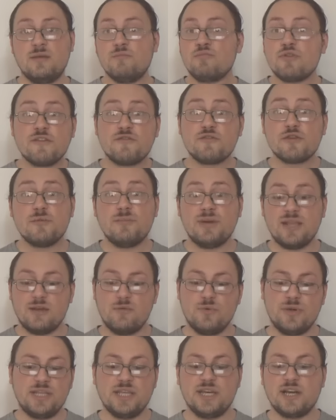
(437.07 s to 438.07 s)
preferably
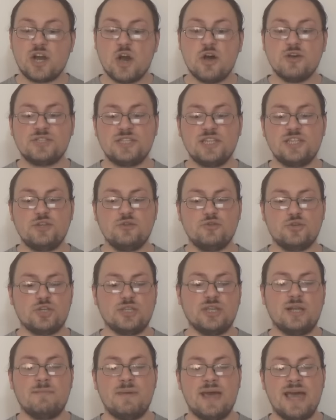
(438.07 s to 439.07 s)
with a
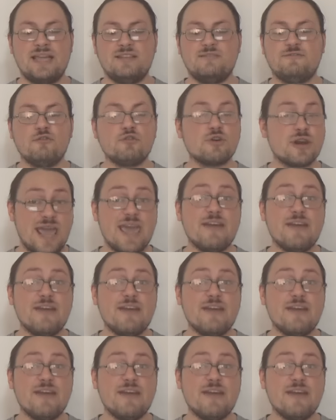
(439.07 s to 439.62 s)
constitutional ban for